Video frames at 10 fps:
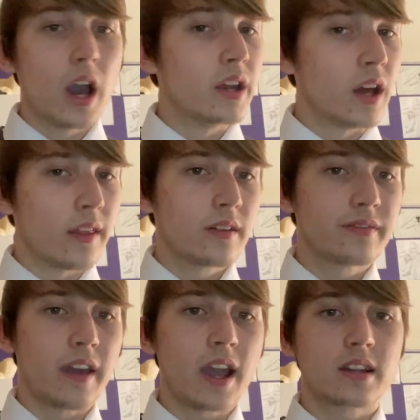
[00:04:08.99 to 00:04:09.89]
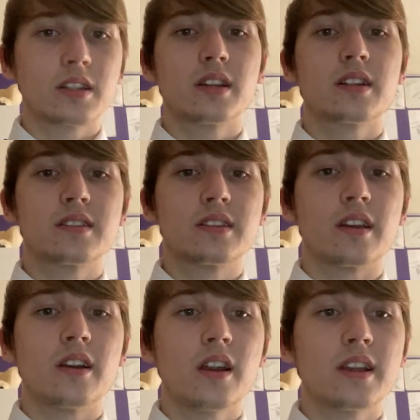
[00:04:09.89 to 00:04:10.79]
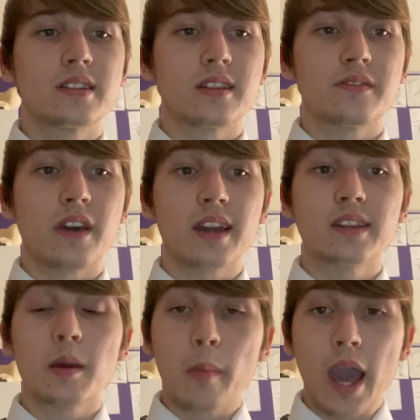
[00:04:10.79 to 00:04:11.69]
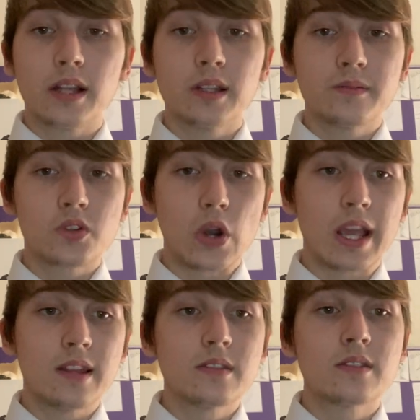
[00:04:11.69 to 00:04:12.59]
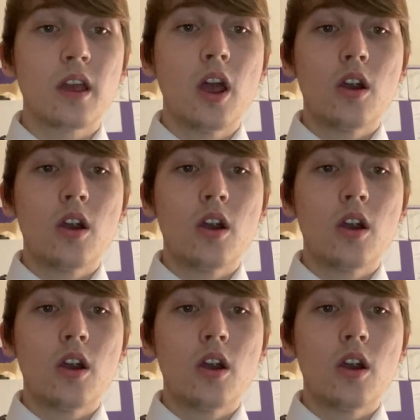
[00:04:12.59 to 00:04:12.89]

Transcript: another fact to consider is the fact that maglev trains